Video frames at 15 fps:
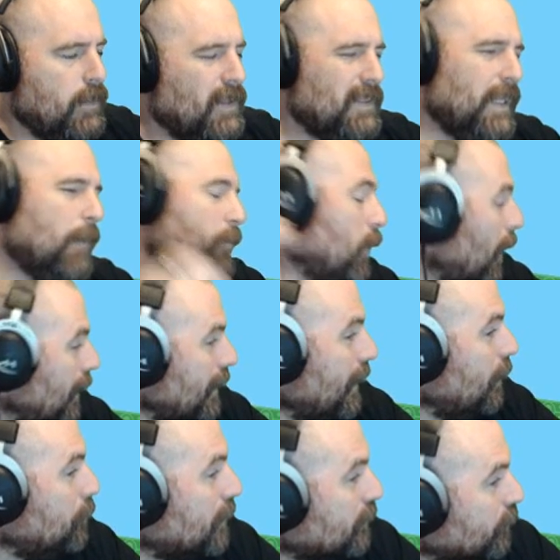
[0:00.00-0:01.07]
See, I'm trying to
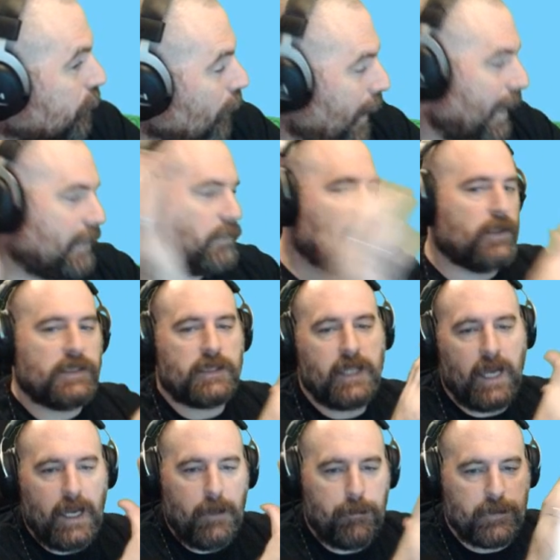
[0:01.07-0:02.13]
keep this flat, so this
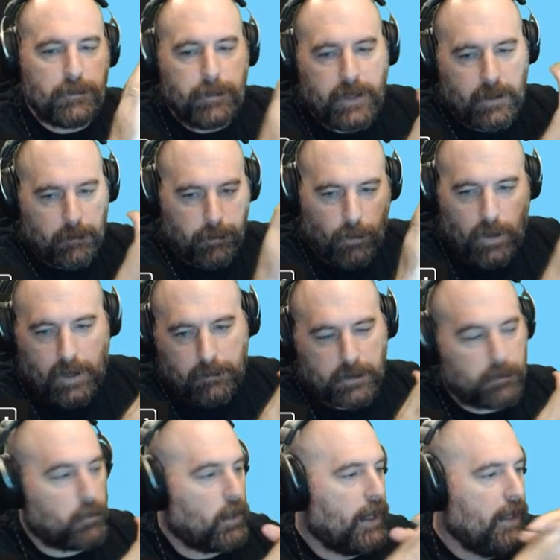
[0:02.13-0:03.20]
cape is being a
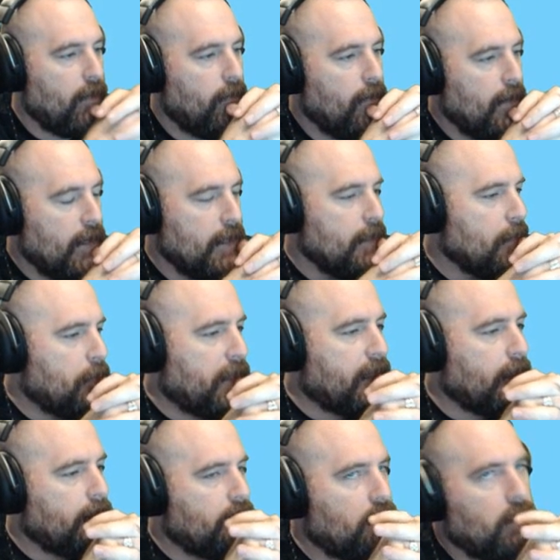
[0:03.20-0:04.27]
problem, right?
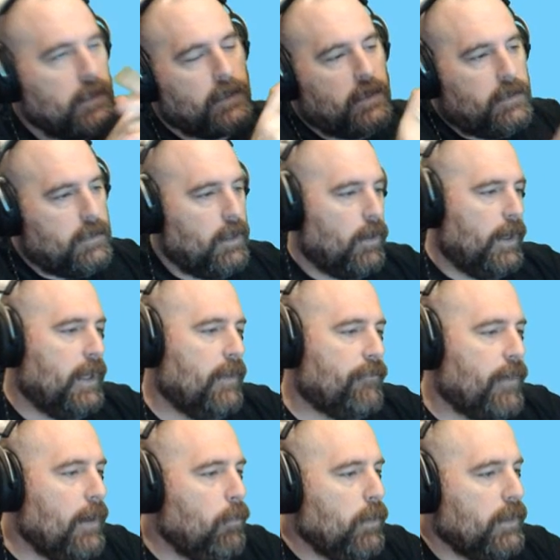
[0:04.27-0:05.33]
Because, alright,
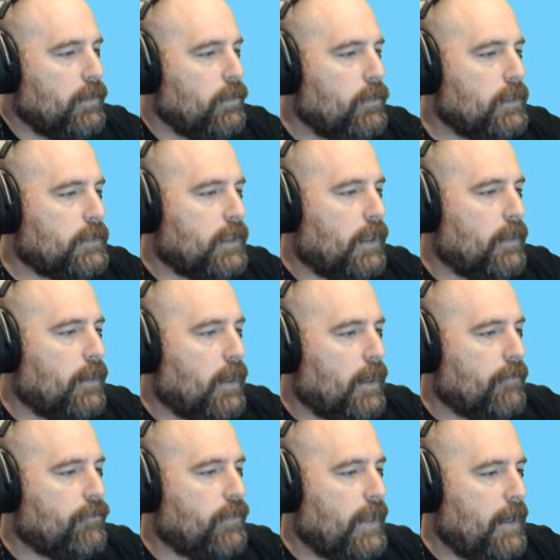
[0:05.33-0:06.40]
if I were to do this in a
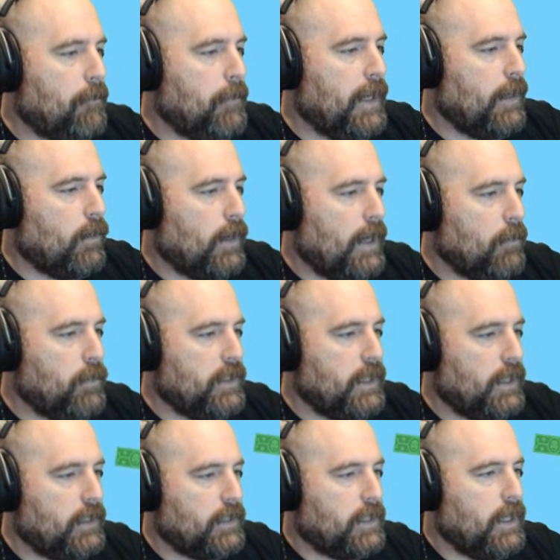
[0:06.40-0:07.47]
non-flat manner, I would
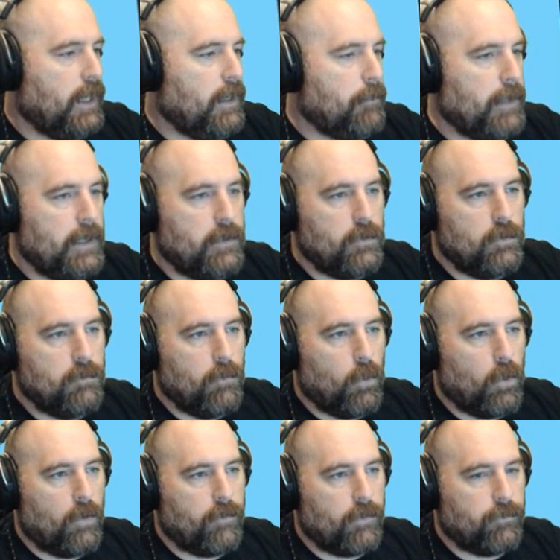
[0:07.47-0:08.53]
take the cape and do
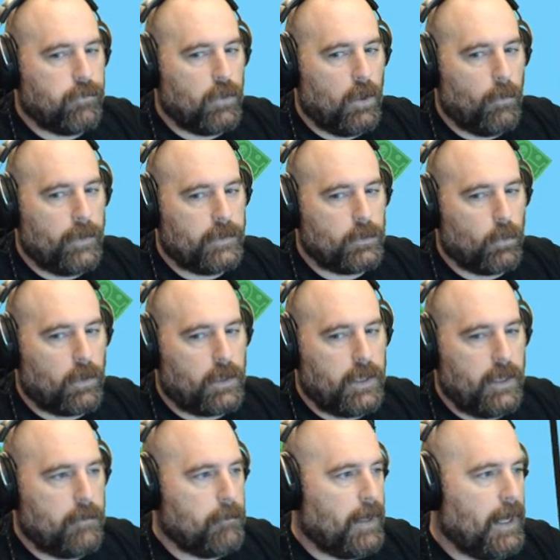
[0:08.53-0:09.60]
more of a flowing sort of
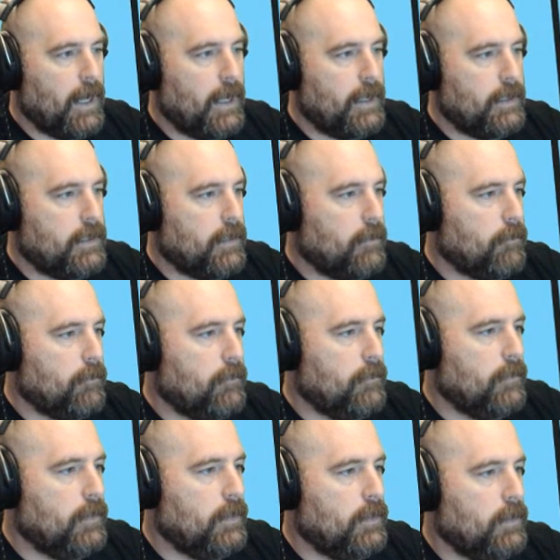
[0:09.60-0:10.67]
cape behind him.
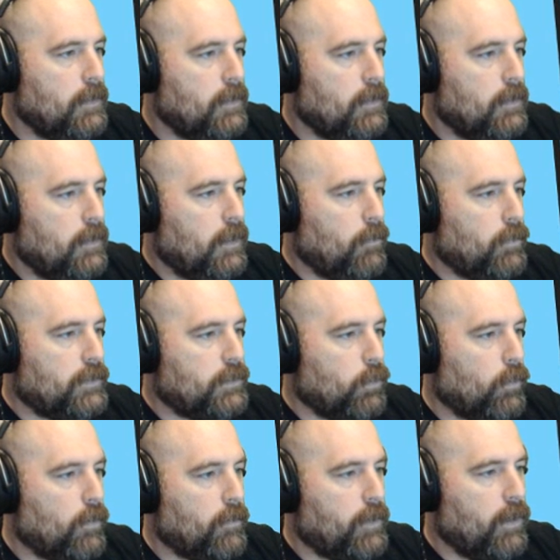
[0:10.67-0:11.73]
It would
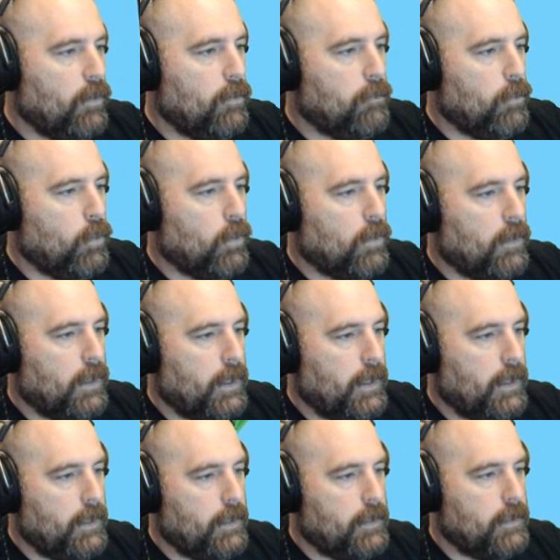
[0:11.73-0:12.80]
sort of go more
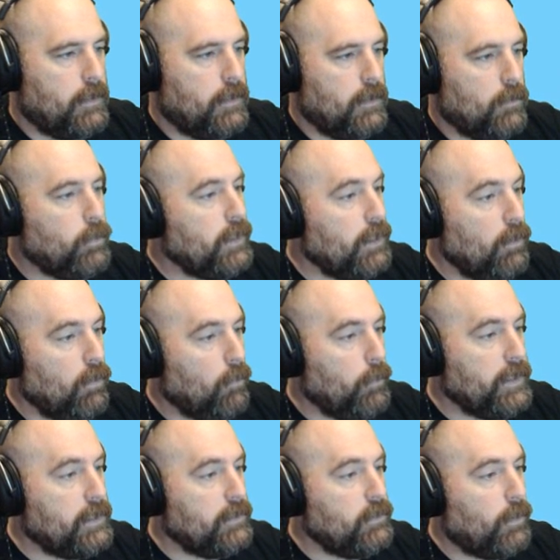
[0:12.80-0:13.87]
like... Well, you know what?
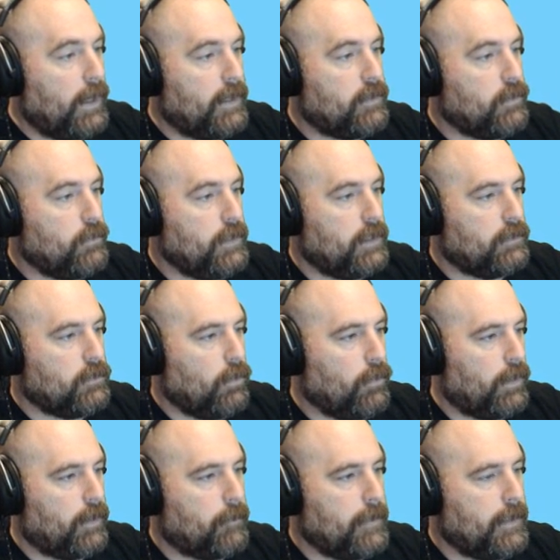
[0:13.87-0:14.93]
We could try to do this. Hold
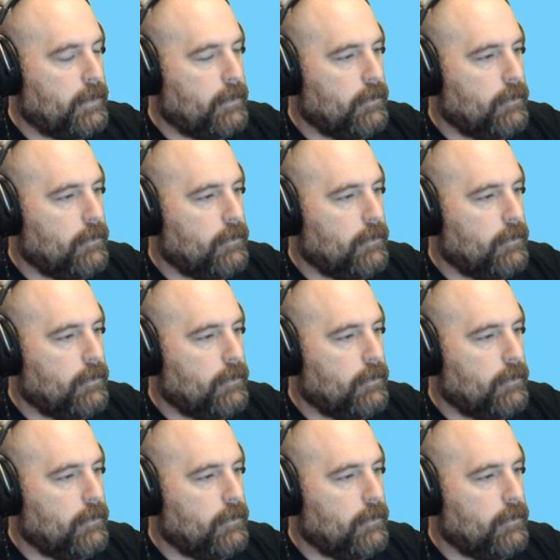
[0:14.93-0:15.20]
on a minute.